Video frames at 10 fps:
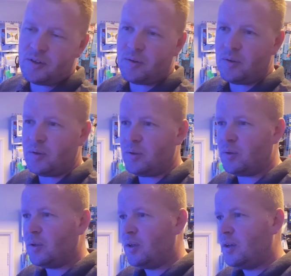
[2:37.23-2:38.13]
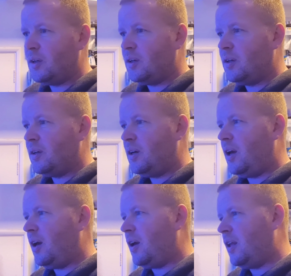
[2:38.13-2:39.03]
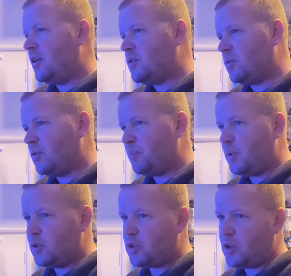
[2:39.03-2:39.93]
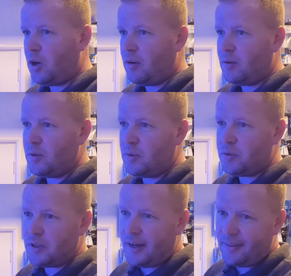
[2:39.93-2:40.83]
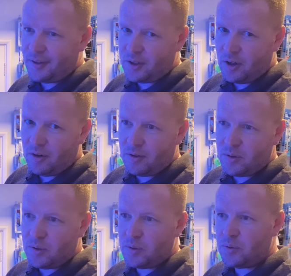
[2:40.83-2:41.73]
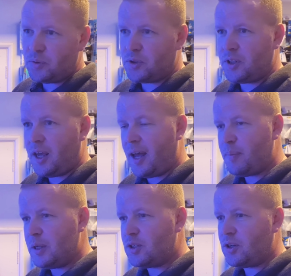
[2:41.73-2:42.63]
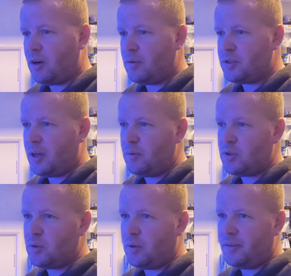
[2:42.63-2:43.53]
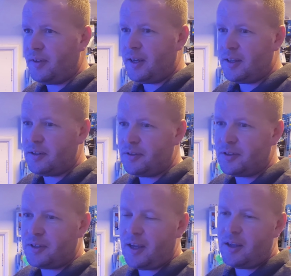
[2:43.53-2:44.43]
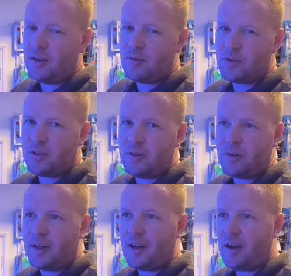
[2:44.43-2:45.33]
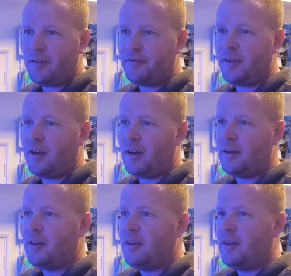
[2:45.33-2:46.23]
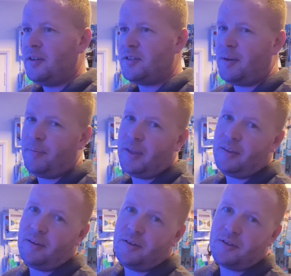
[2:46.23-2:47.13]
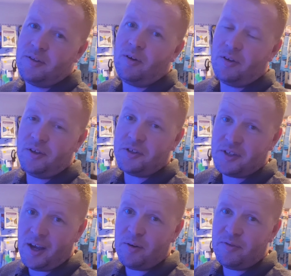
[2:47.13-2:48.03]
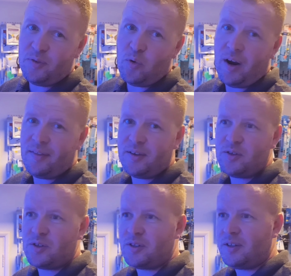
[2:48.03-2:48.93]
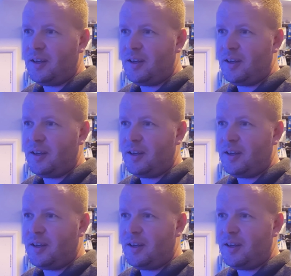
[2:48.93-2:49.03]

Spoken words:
to any sort of bush corals, leather corals, cabbage corals, those sort of things. Get used to looking after something that's not yourself or others.